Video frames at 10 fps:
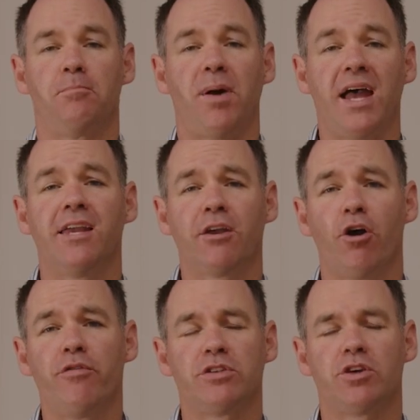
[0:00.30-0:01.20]
Paying
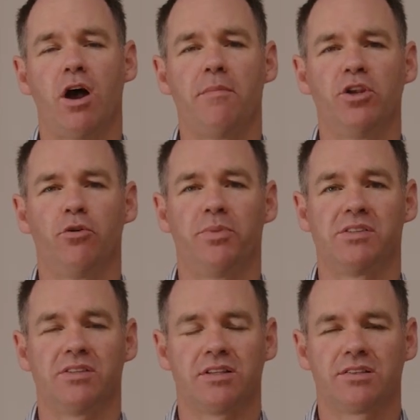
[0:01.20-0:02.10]
overtime in your
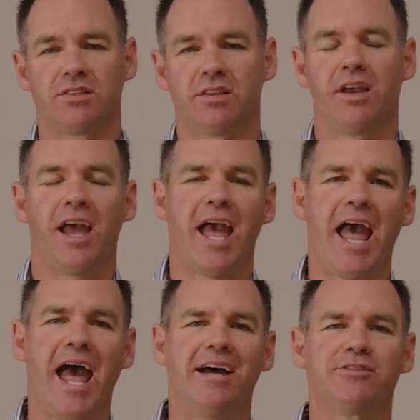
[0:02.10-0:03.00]
business.
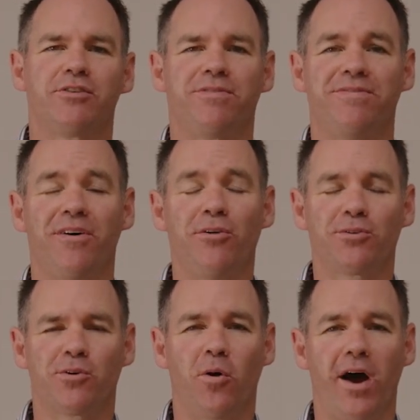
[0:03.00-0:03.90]
Our
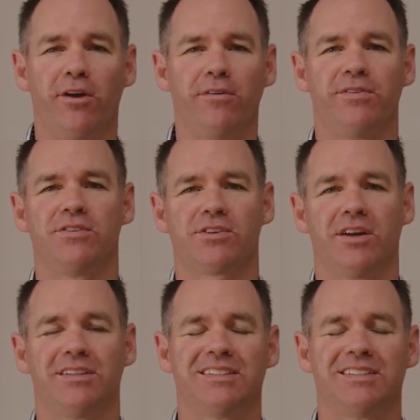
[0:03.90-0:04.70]
default quite often is going,